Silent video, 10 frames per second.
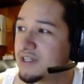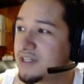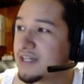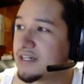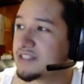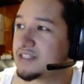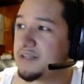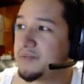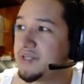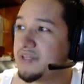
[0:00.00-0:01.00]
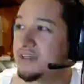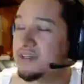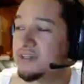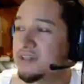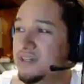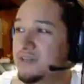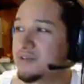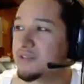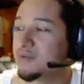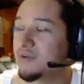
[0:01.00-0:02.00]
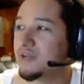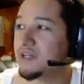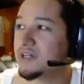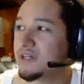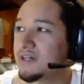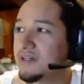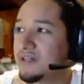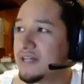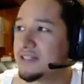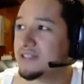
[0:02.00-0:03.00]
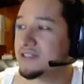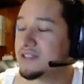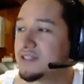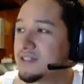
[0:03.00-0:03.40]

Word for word: like a CB, like Crystal Break Lancer,